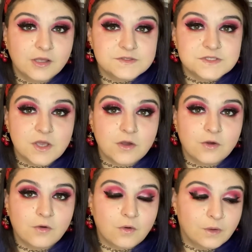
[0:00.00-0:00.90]

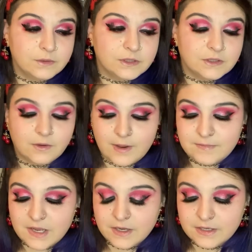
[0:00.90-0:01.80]
So, you know, I'm
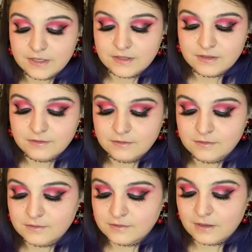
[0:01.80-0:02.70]
not
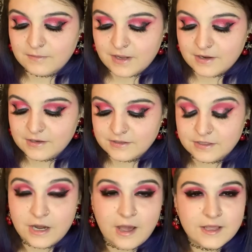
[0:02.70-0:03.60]
gonna
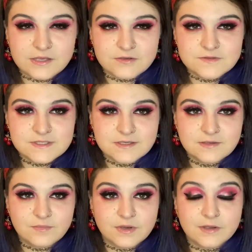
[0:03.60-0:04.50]
not use
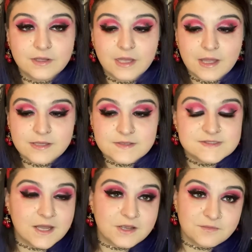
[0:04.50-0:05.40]
it, but
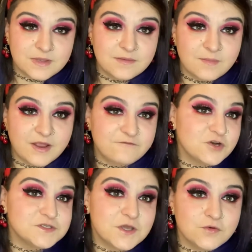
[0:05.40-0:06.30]
it's not gonna be my
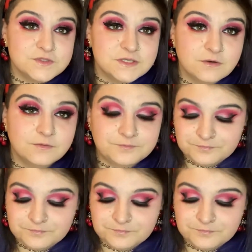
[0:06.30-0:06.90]
first go-to.